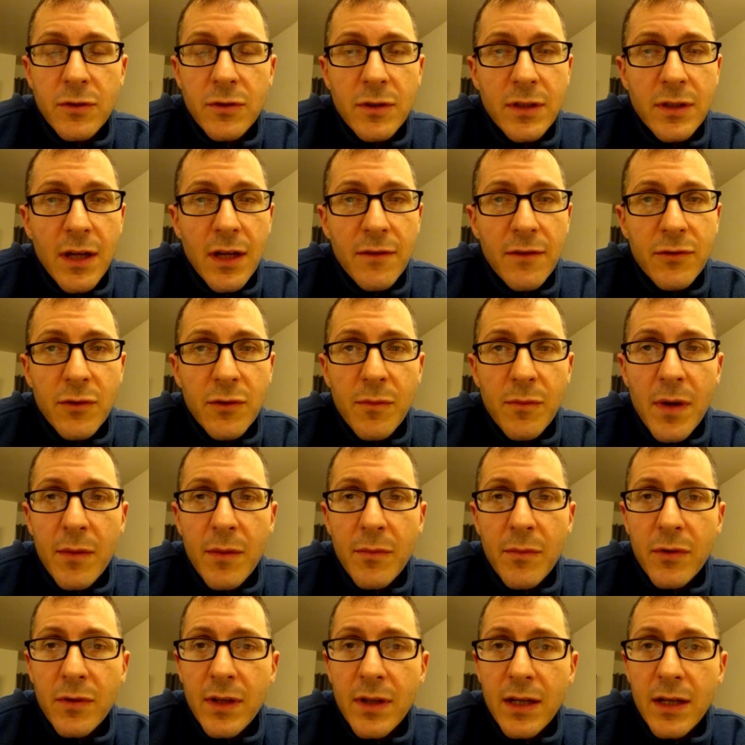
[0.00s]
you just have to
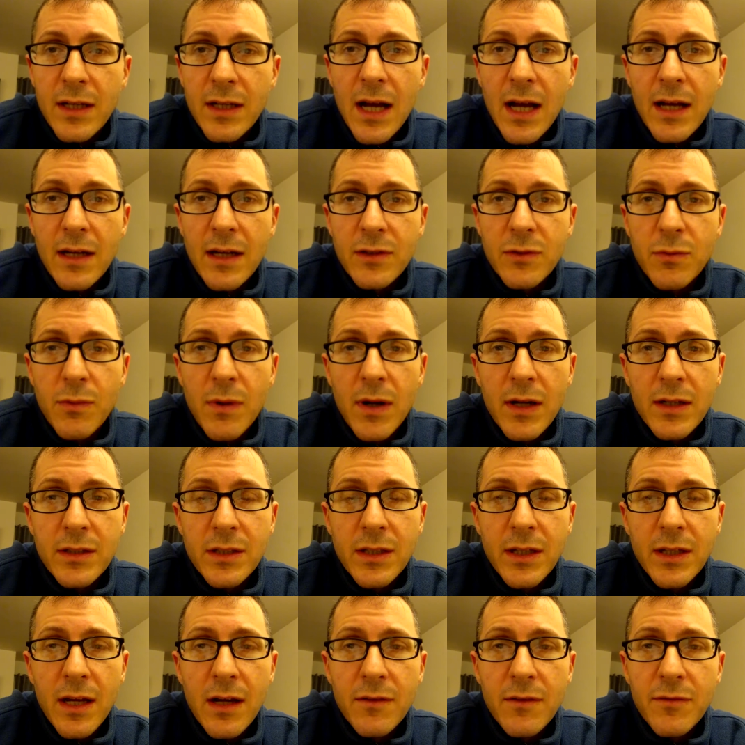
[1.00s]
remember that God is
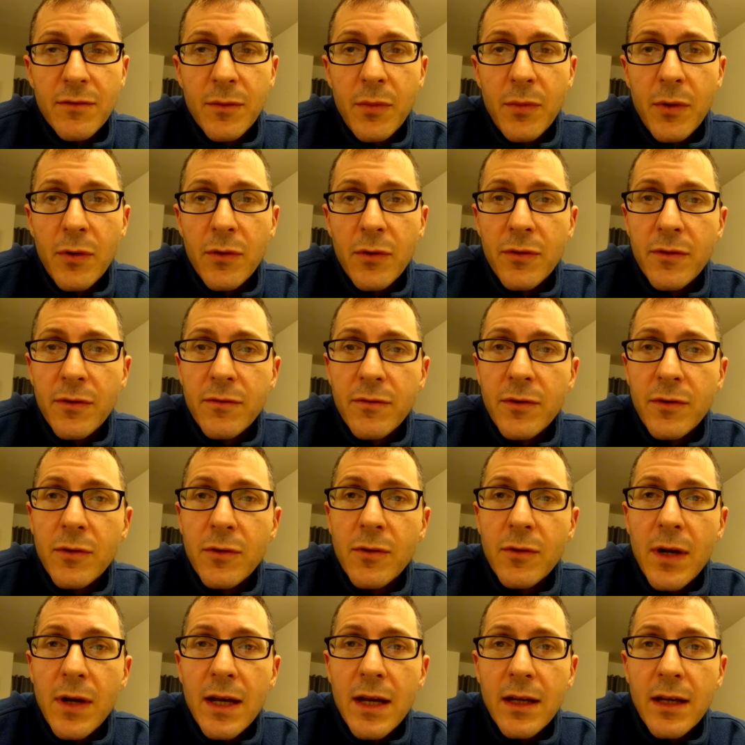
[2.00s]
watching out for both of you,